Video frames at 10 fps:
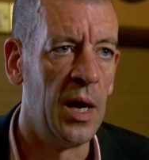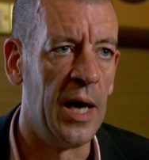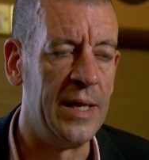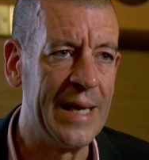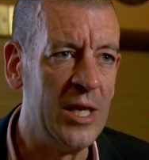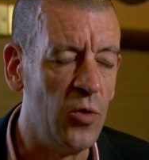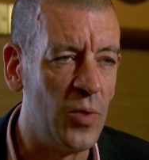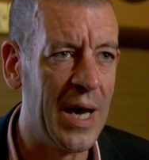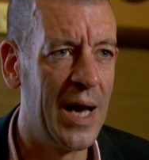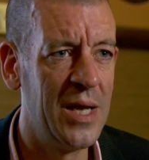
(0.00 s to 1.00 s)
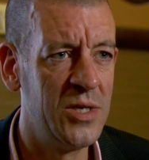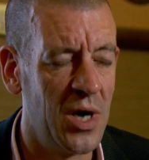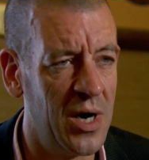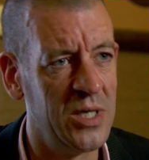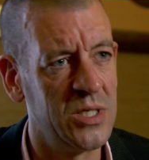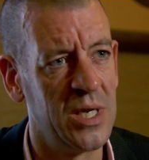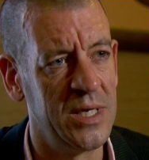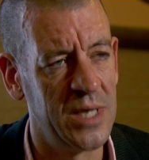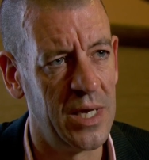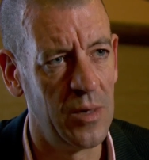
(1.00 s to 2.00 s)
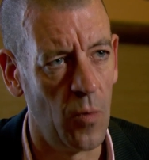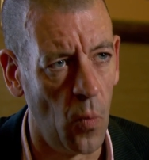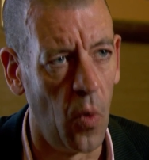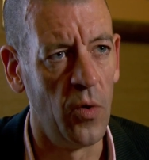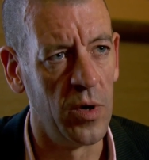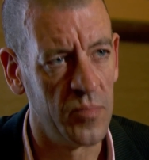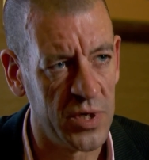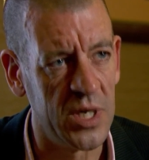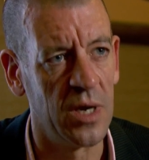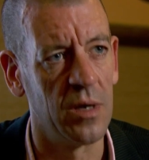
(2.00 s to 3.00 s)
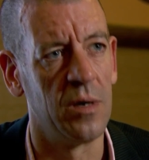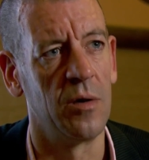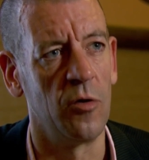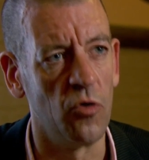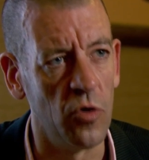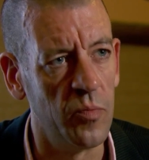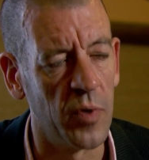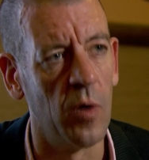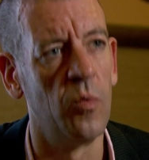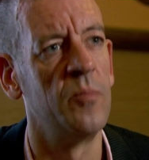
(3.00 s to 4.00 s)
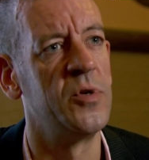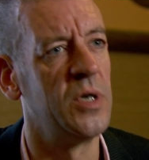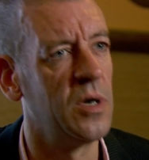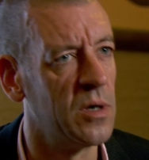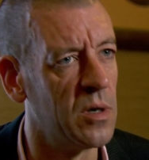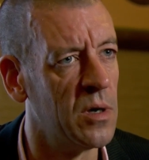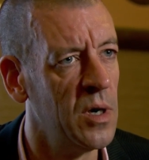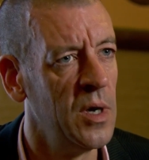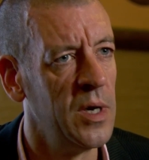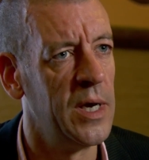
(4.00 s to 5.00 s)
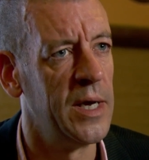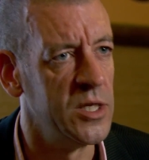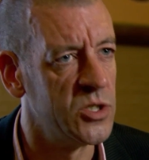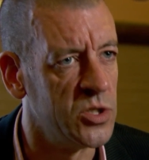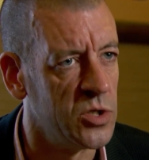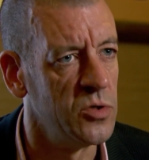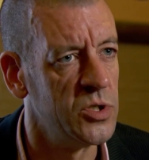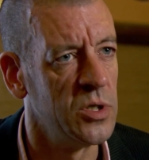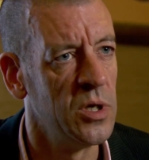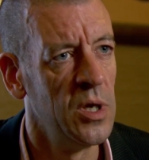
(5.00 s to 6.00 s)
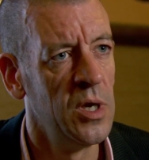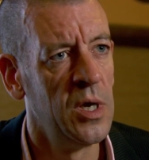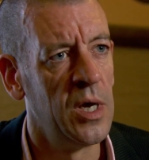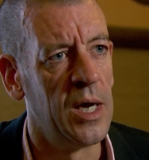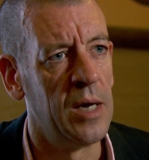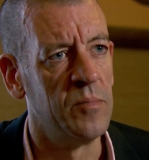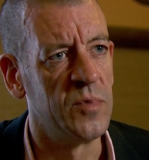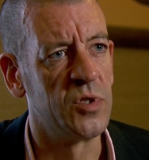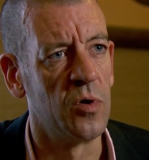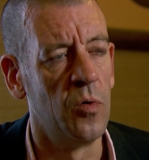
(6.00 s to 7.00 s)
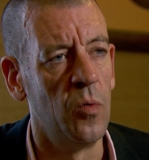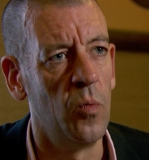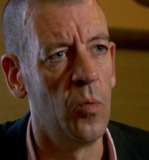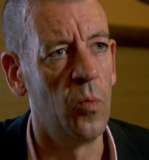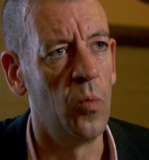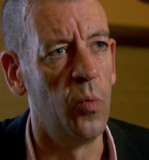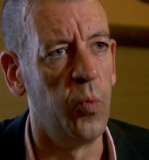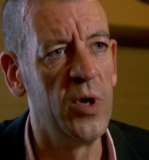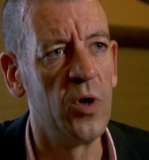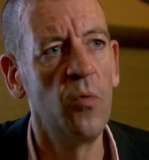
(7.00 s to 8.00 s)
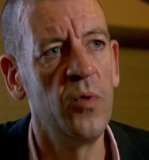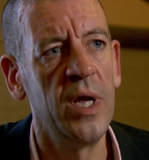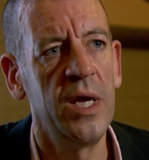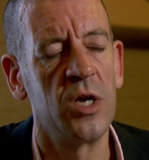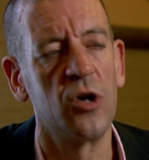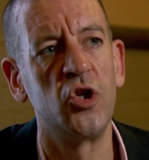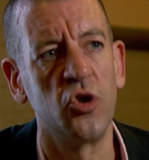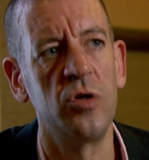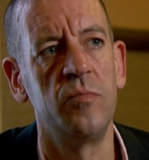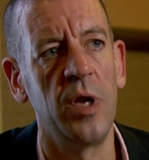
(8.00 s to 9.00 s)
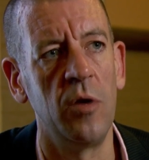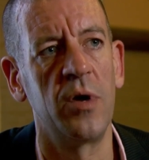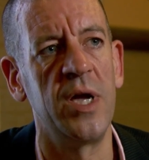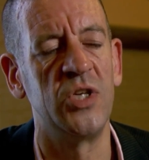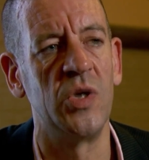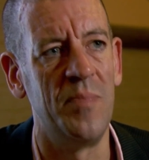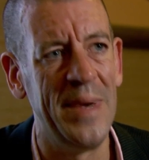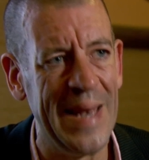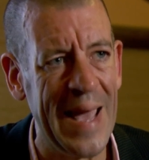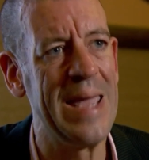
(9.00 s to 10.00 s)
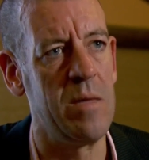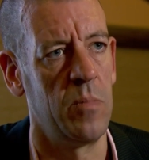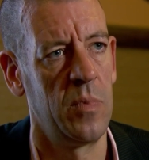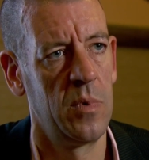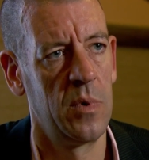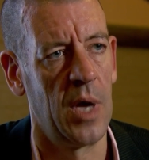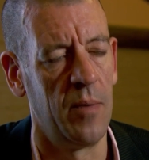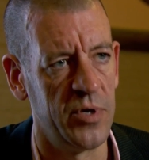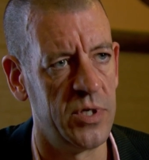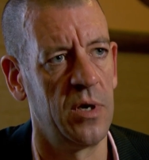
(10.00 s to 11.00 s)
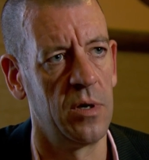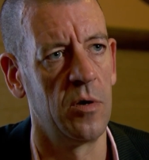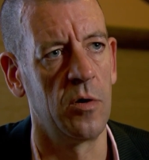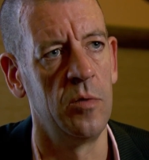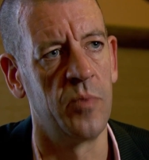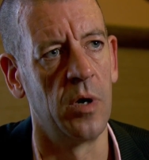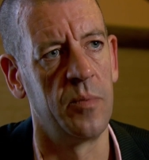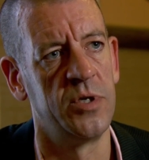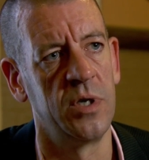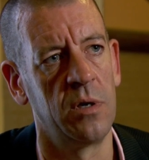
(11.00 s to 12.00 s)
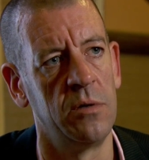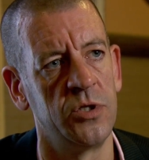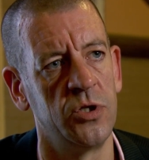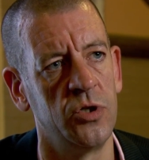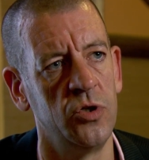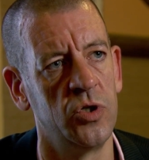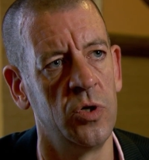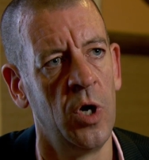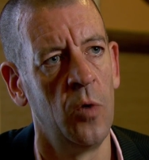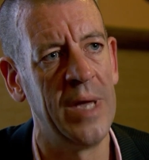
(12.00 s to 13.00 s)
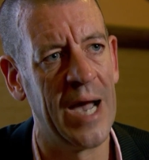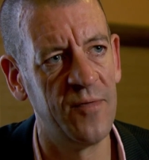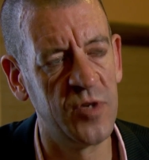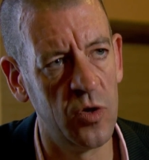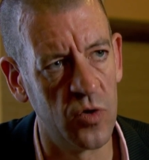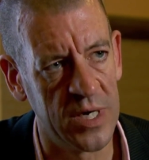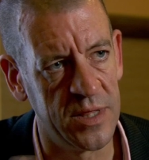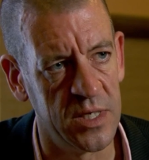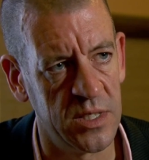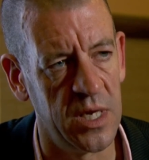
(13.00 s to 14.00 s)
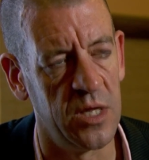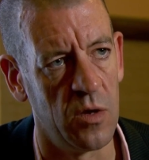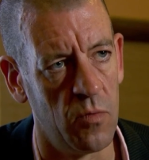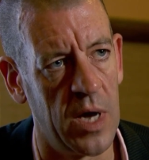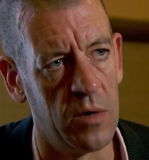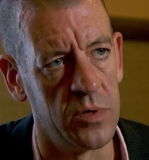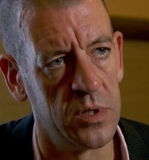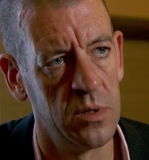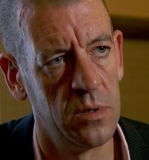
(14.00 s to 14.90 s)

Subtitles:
And again, you can't isolate one particular group or one particular institution. So we don't need or shouldn't be looking to blame a particular group or a particular institution. We have to look at this in the round.